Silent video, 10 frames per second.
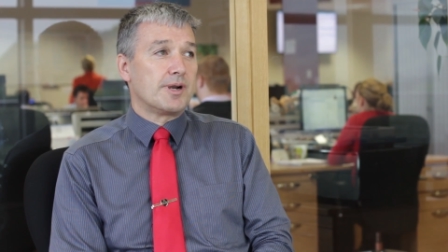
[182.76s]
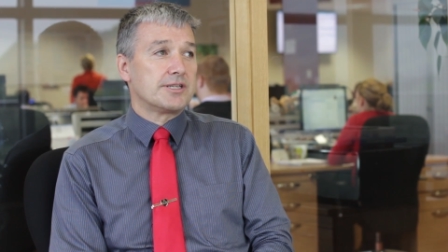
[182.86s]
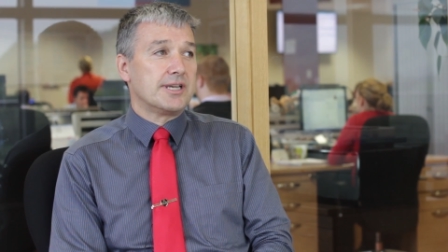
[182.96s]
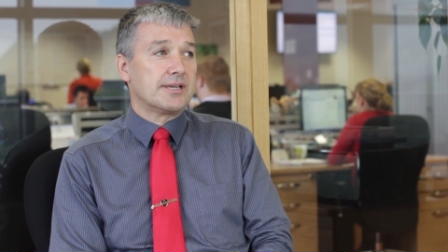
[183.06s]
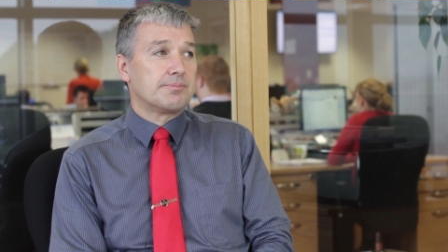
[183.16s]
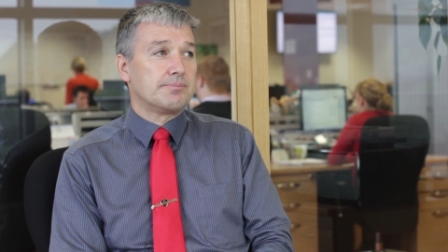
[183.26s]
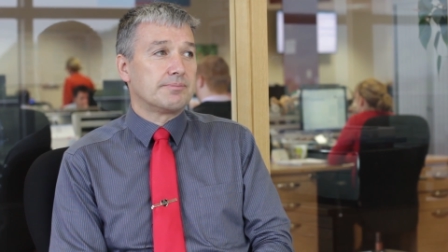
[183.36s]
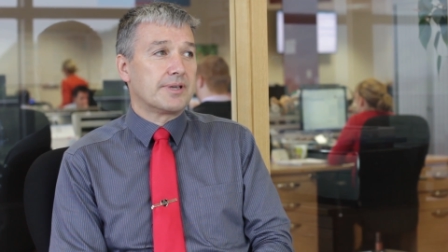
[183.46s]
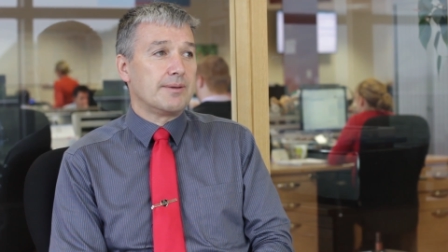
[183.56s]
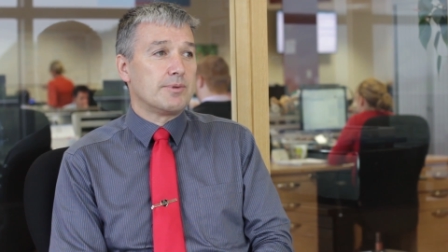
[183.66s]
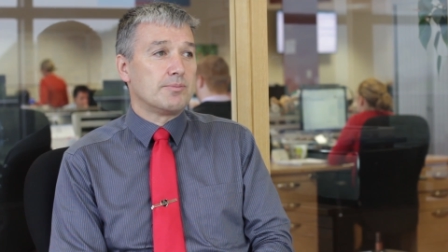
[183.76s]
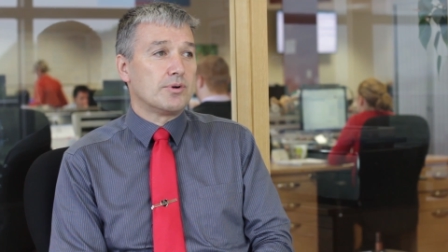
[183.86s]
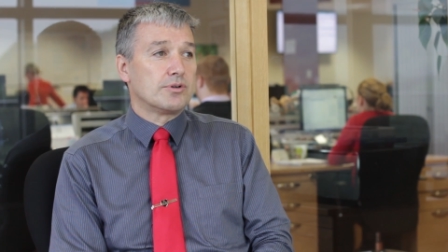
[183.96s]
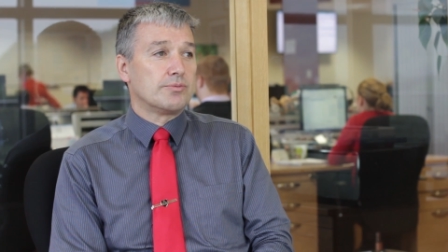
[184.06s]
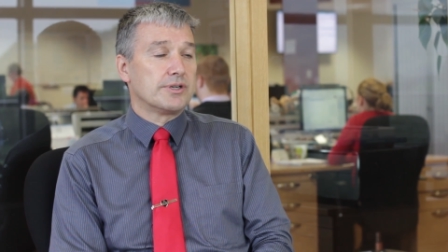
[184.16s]
Smarttech came on
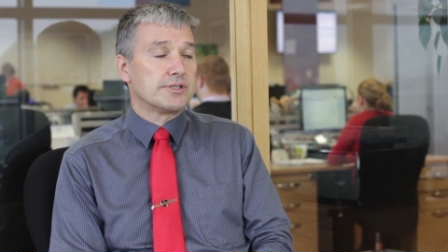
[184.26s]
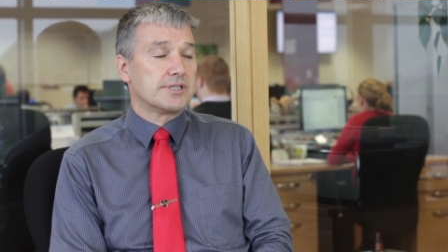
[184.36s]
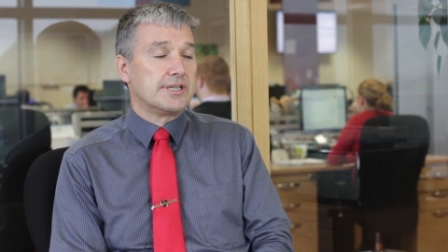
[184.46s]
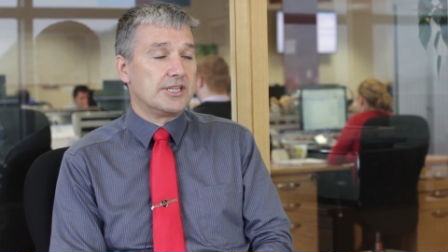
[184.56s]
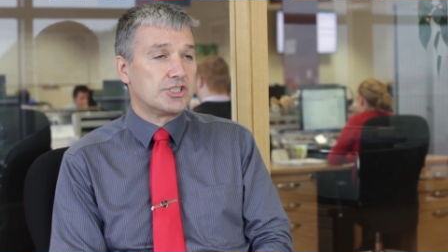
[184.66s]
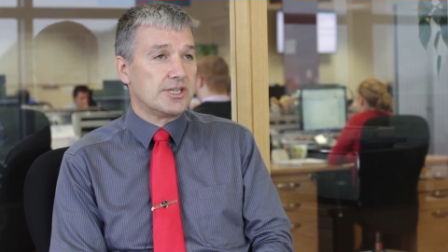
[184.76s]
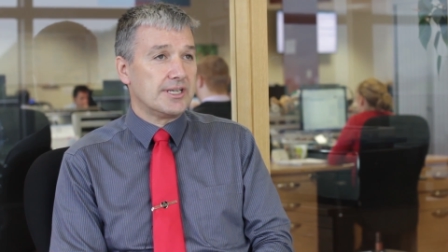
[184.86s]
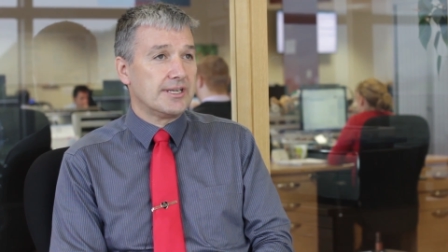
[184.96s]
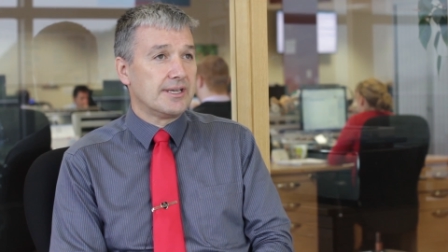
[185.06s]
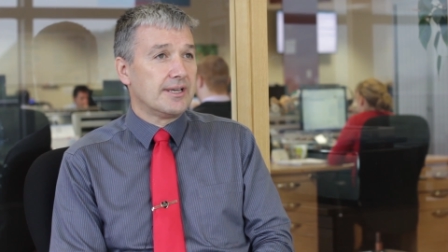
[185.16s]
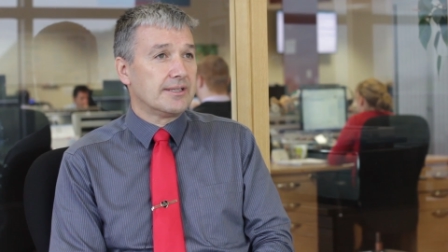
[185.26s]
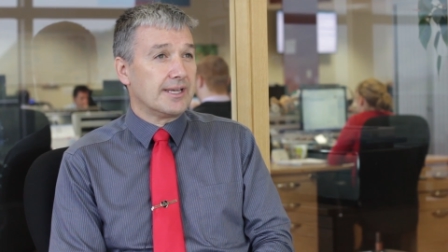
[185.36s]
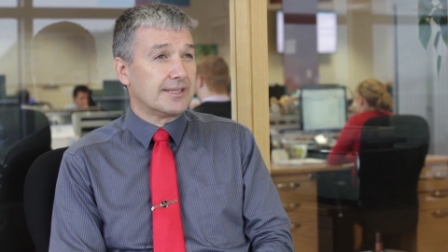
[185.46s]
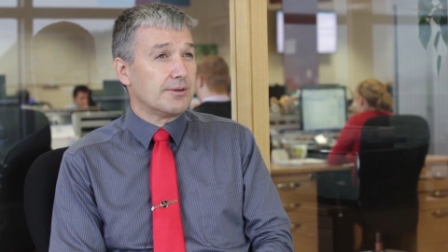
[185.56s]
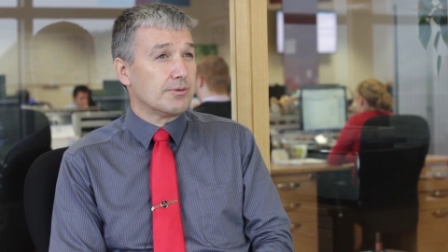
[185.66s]
board with us initially
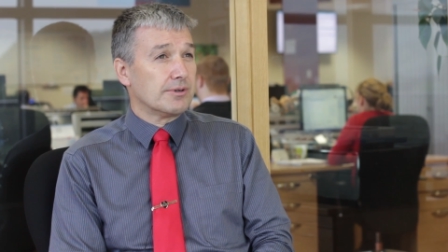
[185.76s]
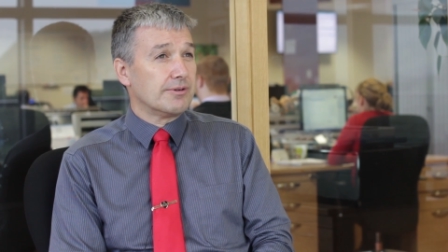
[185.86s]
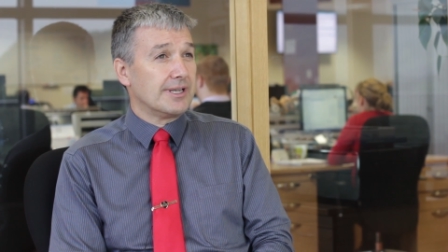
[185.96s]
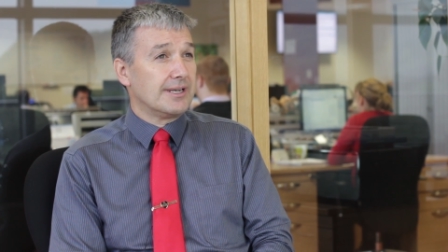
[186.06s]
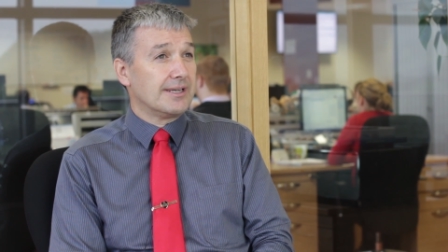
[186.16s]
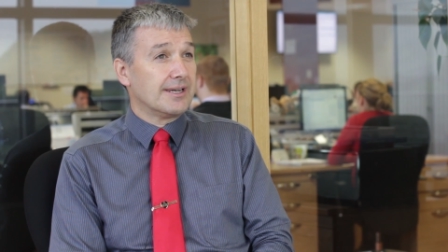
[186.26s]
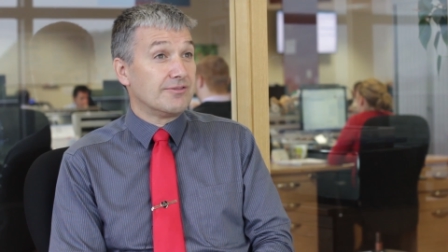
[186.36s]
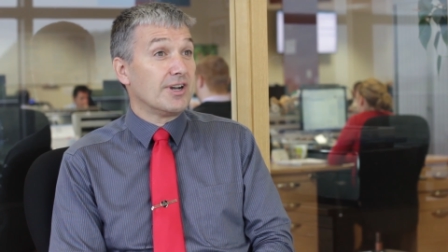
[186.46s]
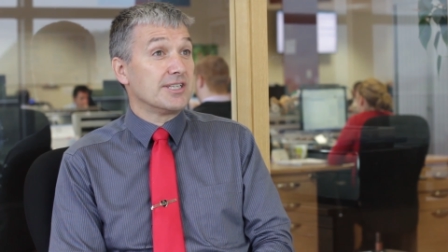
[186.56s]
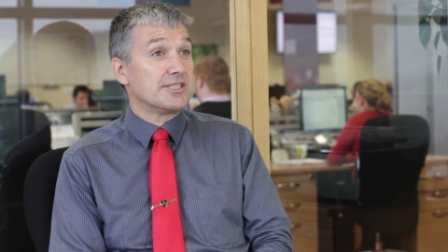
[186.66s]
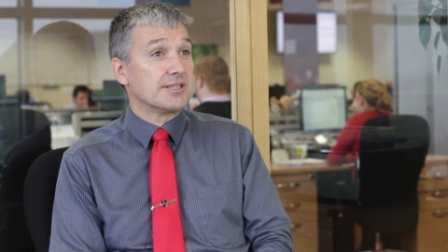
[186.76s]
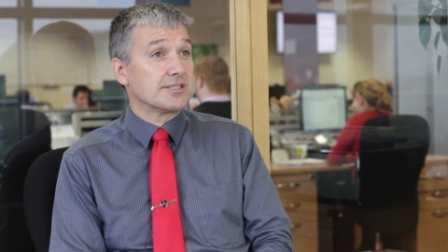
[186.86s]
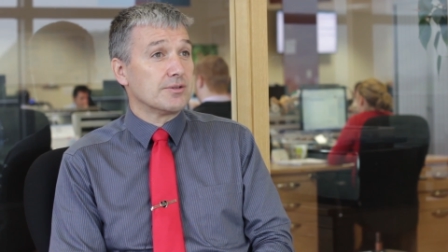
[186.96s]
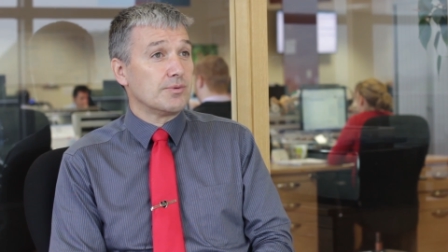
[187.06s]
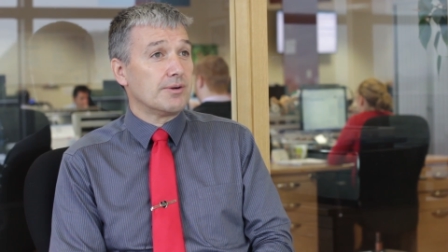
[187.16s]
that they were really advising
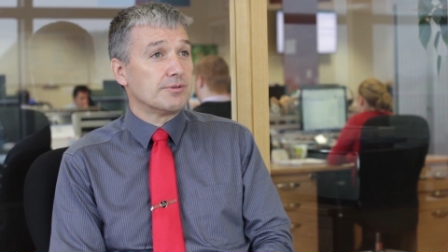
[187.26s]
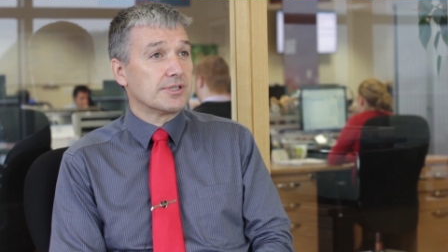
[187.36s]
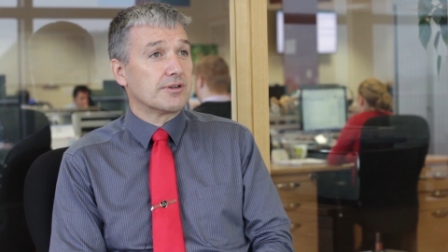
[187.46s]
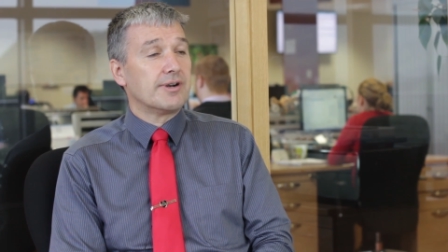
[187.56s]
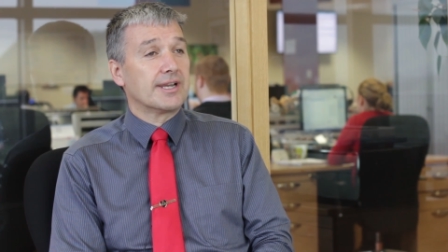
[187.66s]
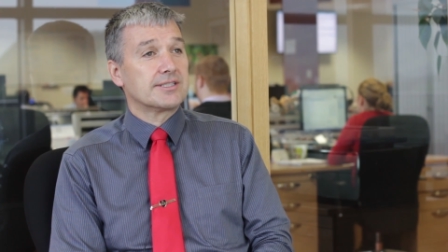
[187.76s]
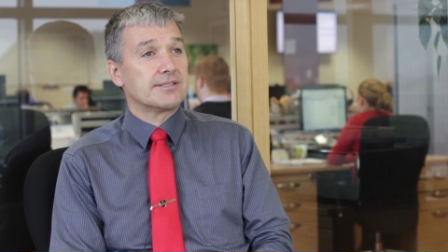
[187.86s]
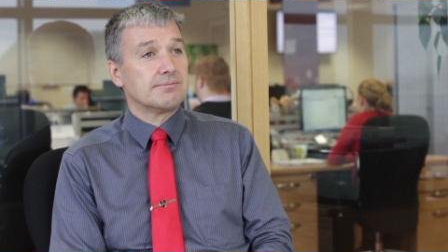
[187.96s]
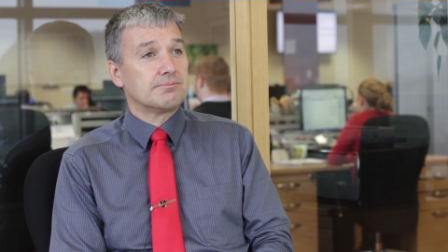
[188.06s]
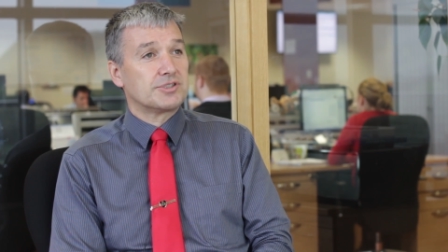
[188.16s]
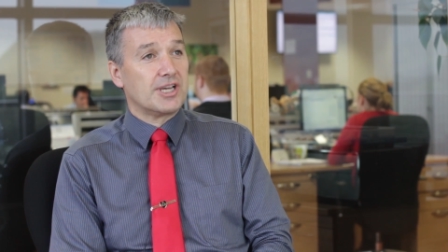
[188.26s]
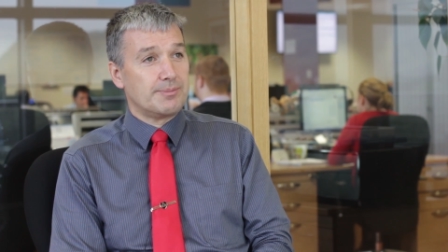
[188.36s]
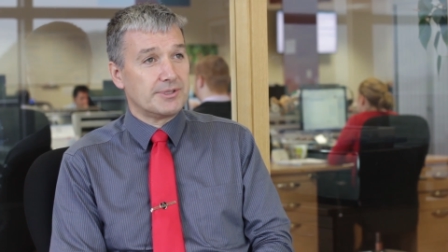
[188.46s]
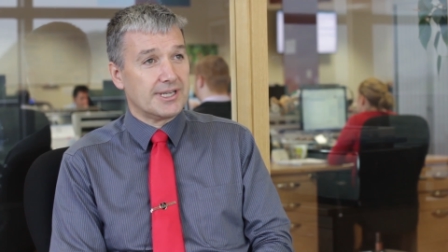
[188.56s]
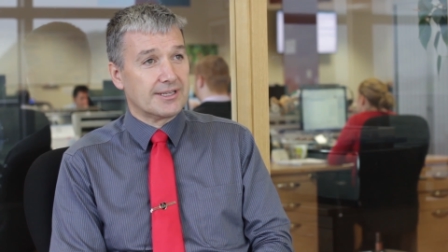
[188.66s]
us on what was the correct
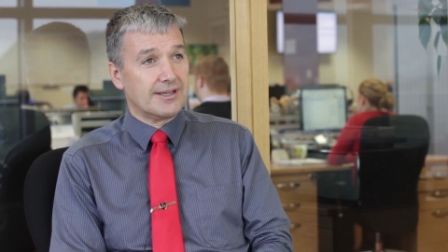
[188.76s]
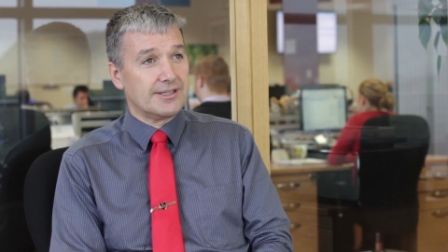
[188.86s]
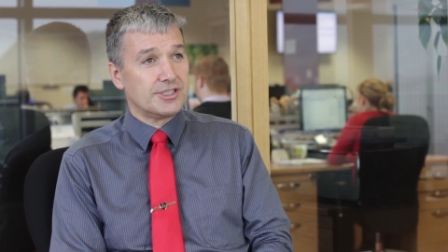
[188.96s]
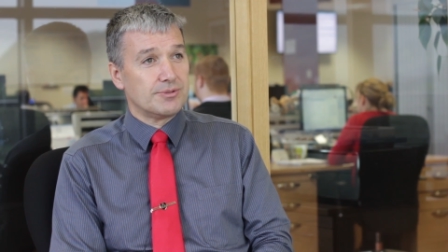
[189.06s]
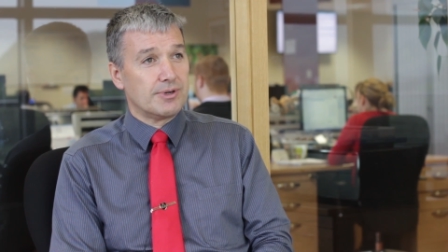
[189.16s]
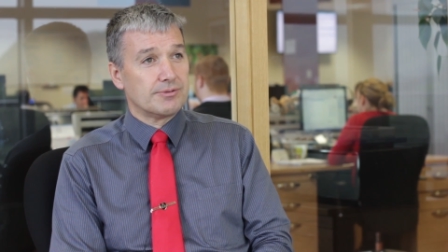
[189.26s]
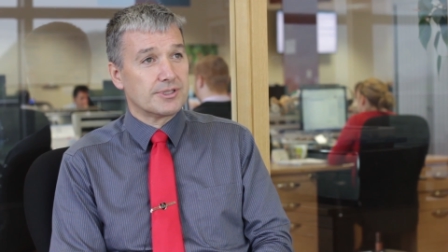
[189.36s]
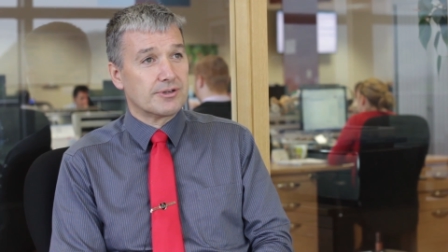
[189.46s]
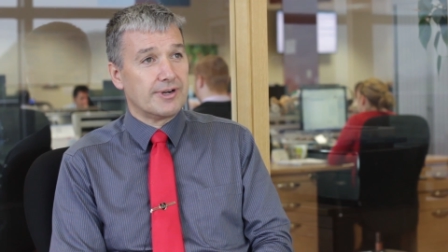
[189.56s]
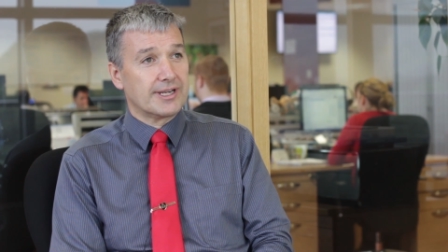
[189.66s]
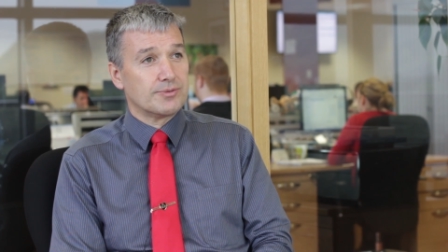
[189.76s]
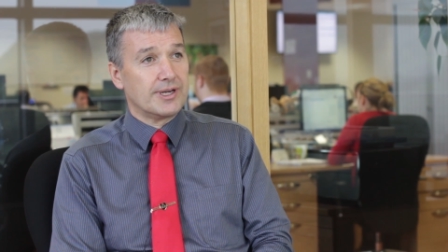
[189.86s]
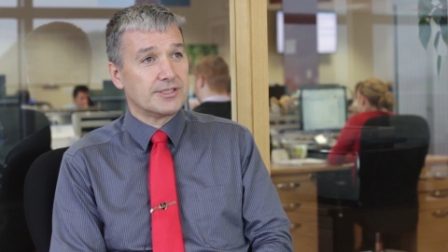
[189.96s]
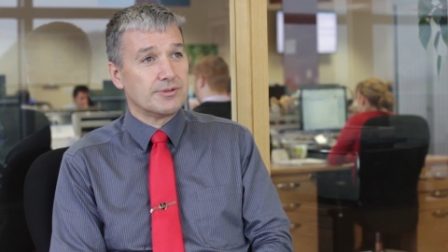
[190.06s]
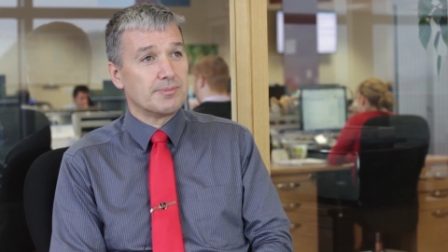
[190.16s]
type of technology, what was the correct
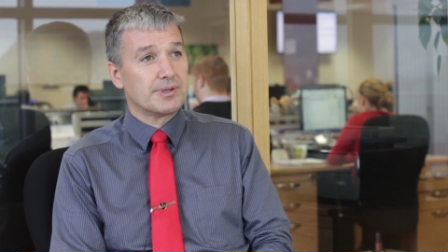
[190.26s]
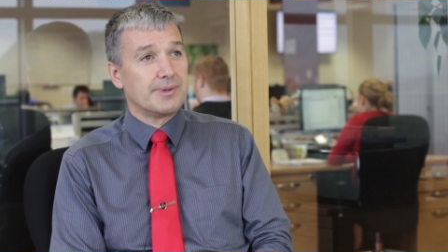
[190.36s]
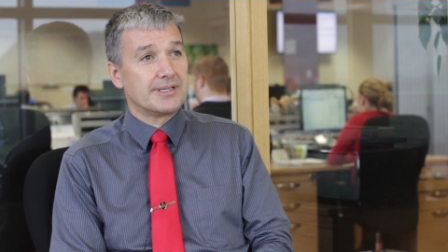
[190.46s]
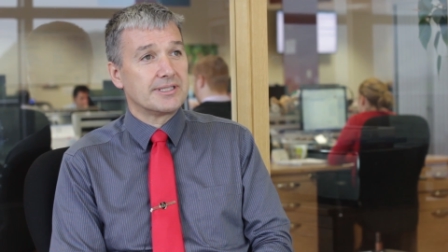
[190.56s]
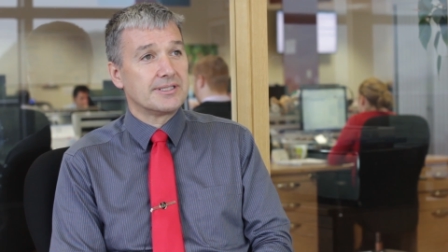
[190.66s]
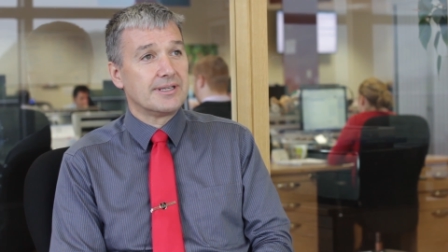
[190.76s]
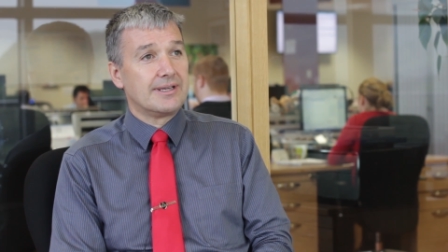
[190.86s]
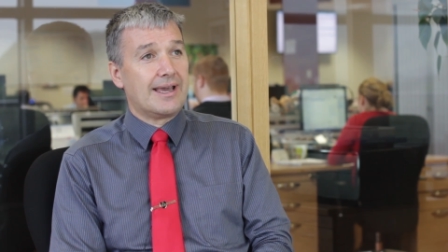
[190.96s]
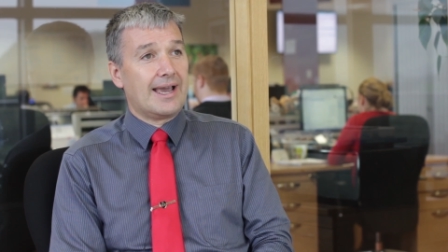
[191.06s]
way to implement it,